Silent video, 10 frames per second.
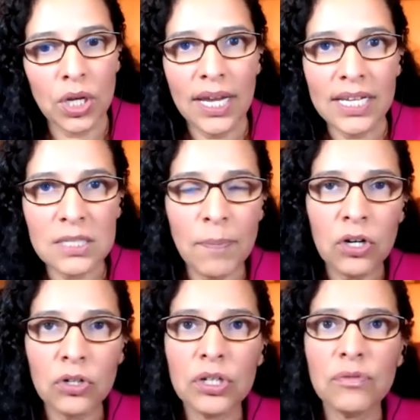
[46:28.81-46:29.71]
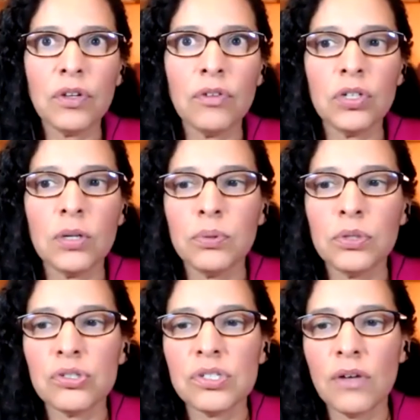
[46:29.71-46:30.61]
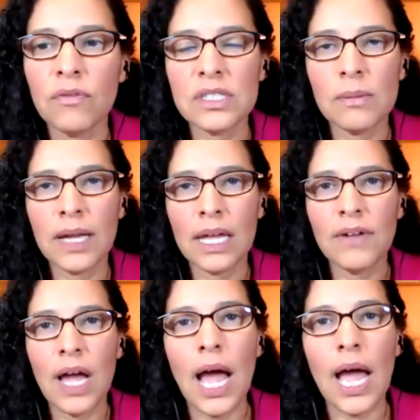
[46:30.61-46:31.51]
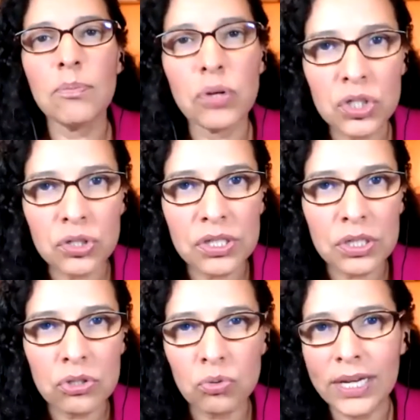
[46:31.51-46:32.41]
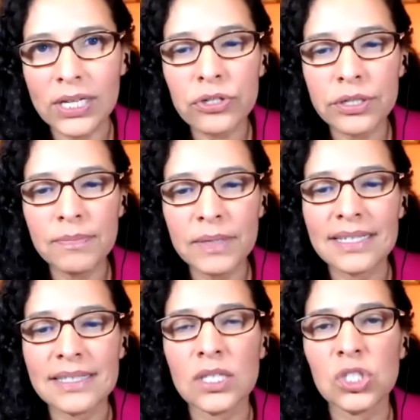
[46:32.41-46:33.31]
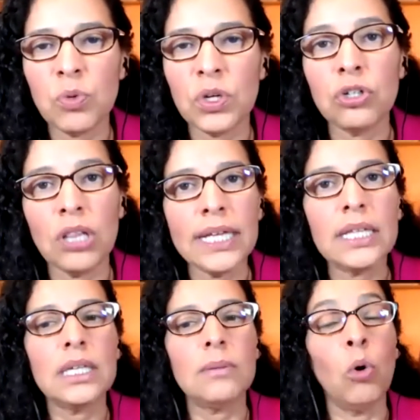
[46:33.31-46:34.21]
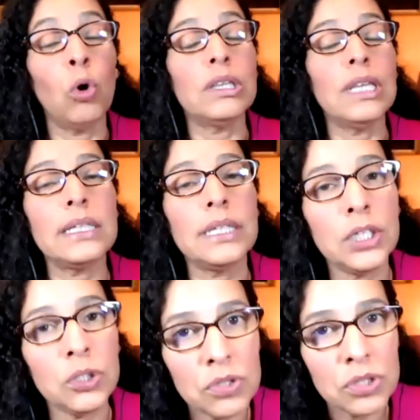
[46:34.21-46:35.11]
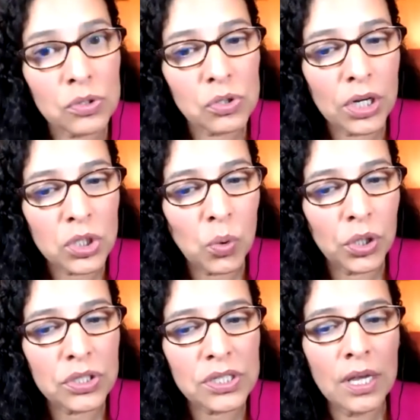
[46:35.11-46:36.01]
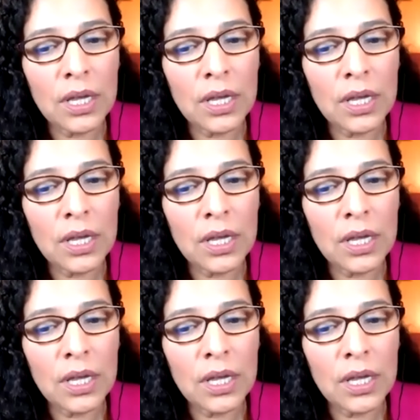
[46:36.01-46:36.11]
It's better if, if you can put yourself in some kind of a high pressure situation, because that's when you're likely more likely to use those crutch words.